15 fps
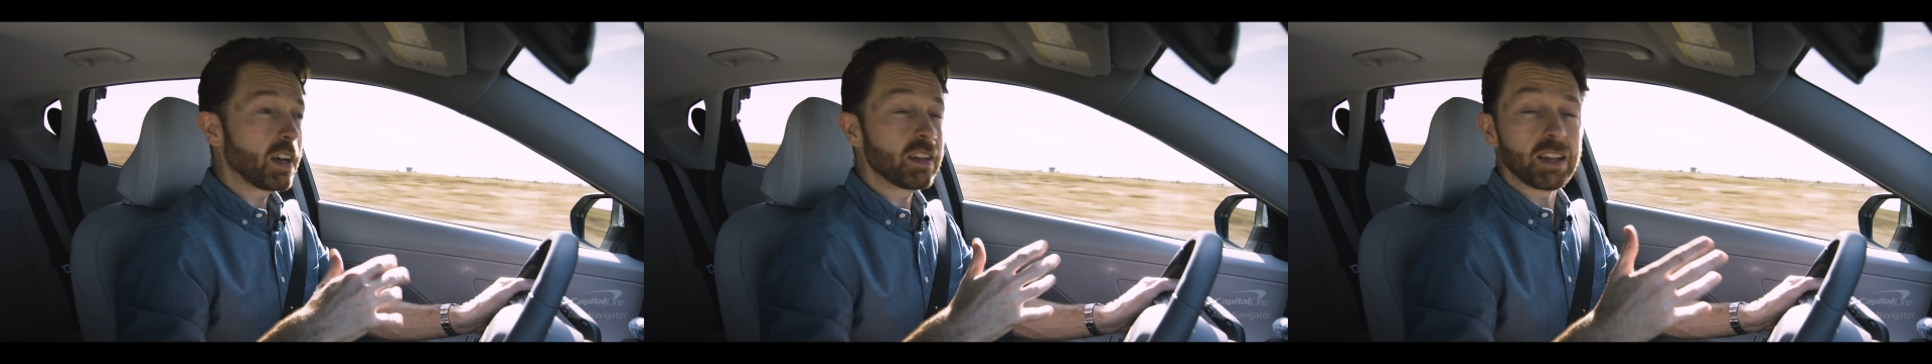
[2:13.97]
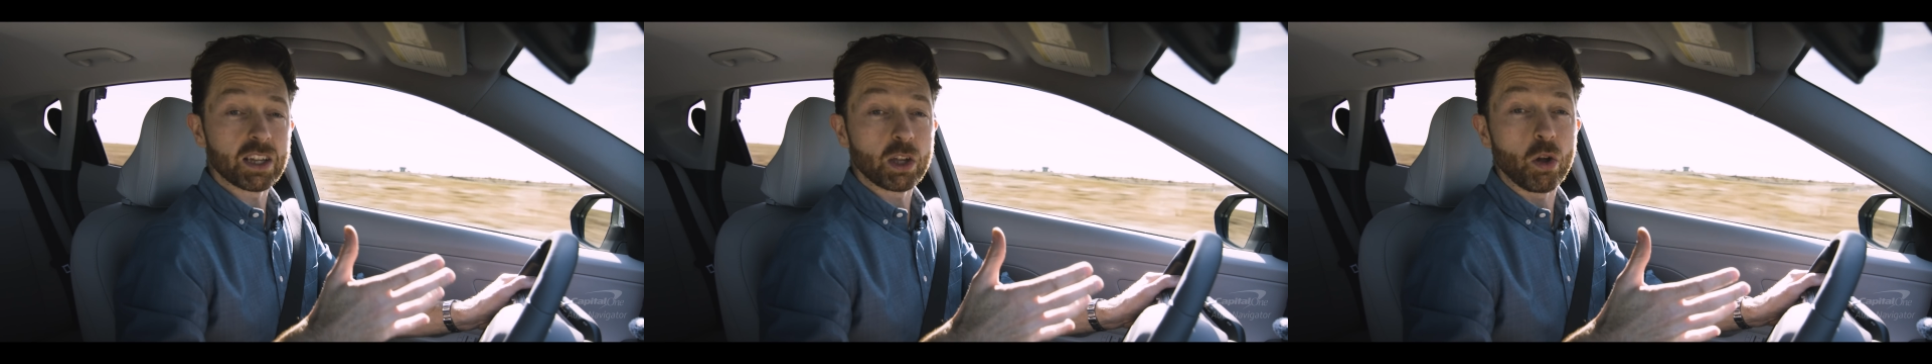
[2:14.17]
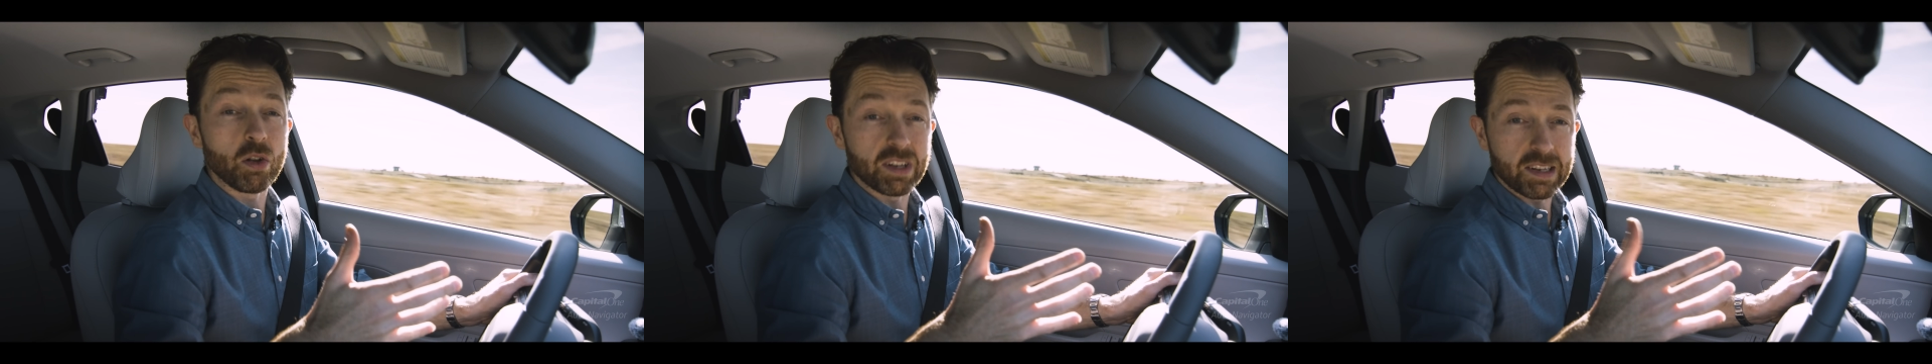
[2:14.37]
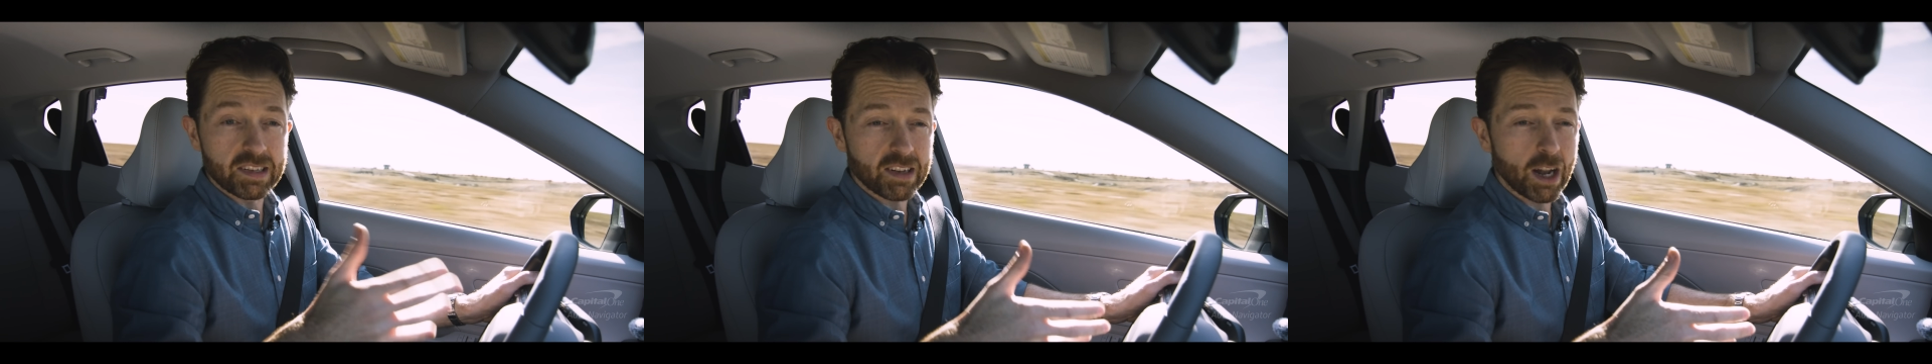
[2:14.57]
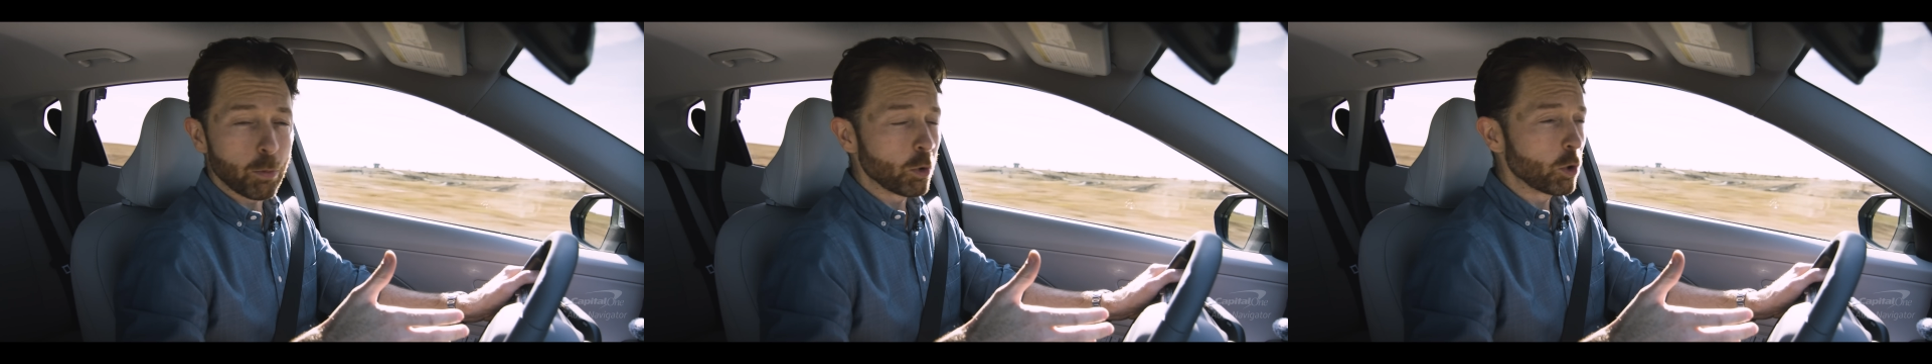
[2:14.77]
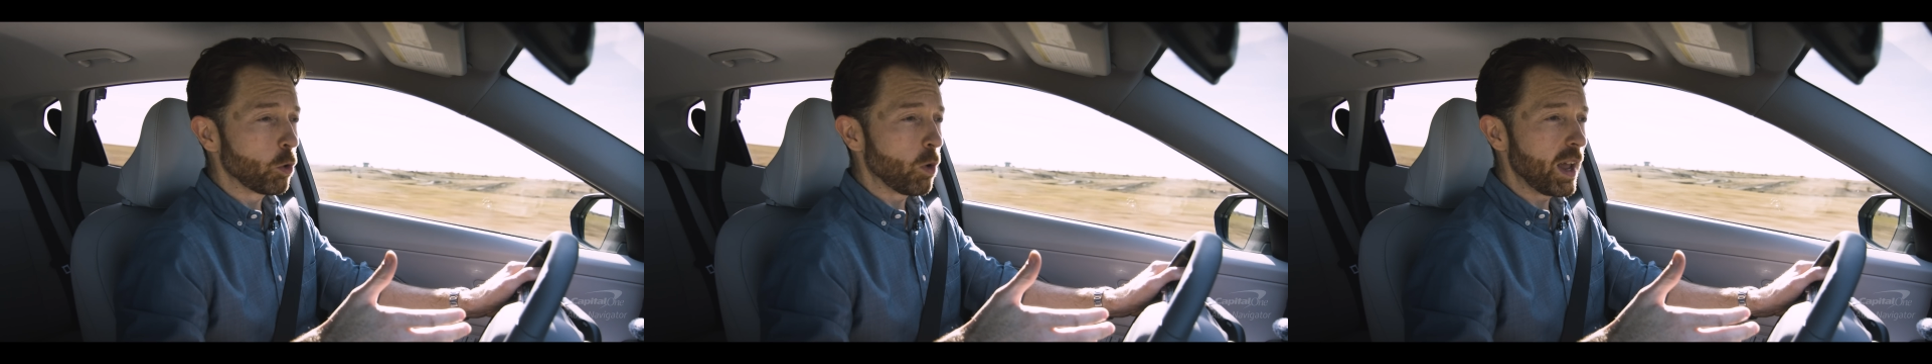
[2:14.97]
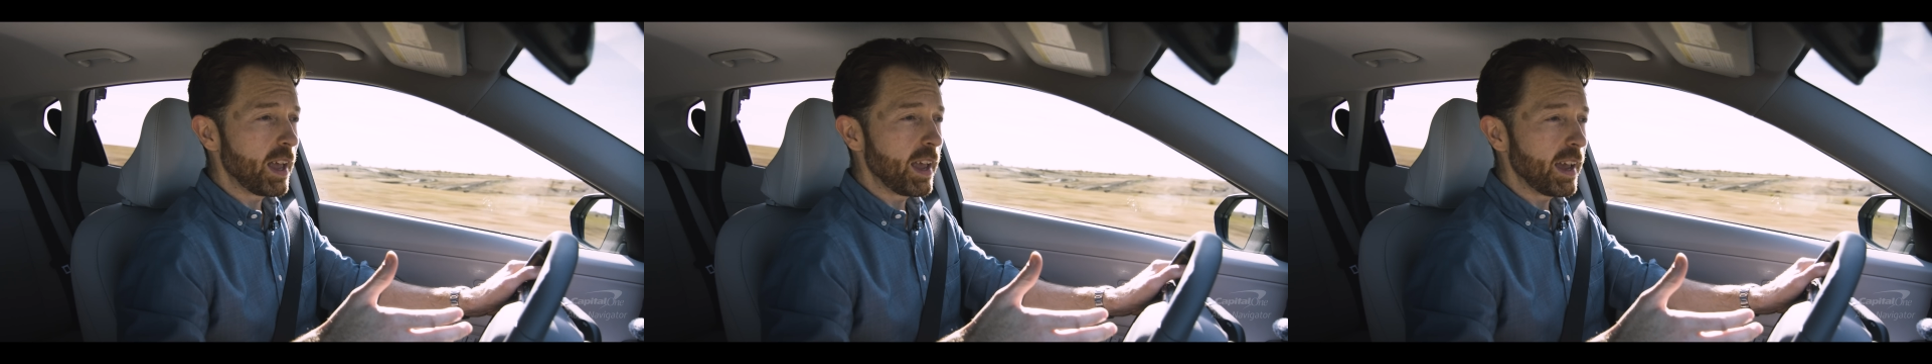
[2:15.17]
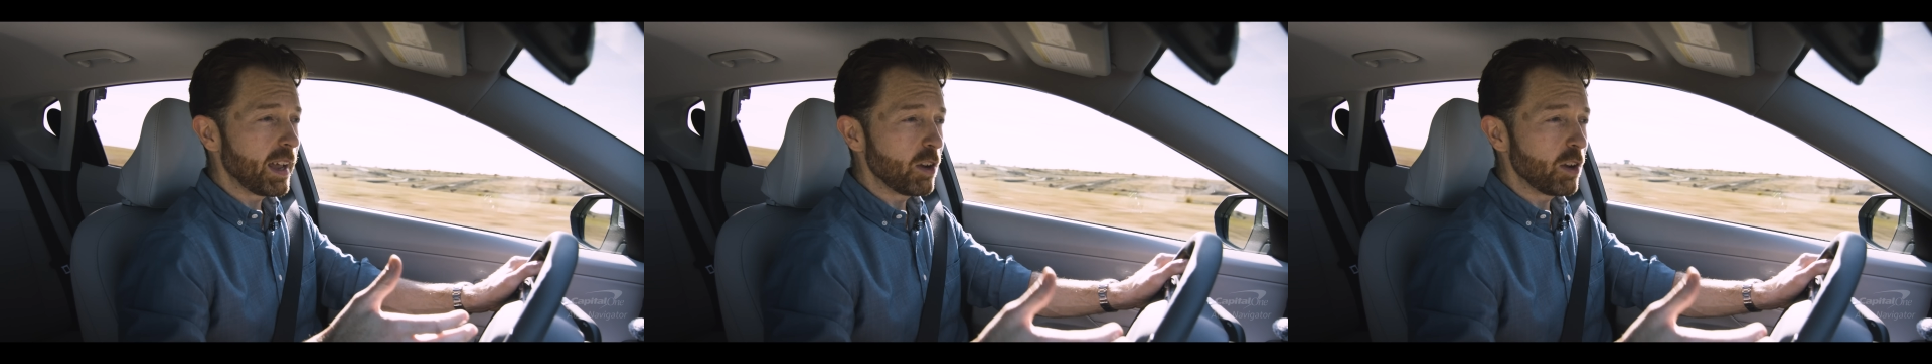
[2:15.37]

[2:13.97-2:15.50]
Hyundai calls it cyber gray,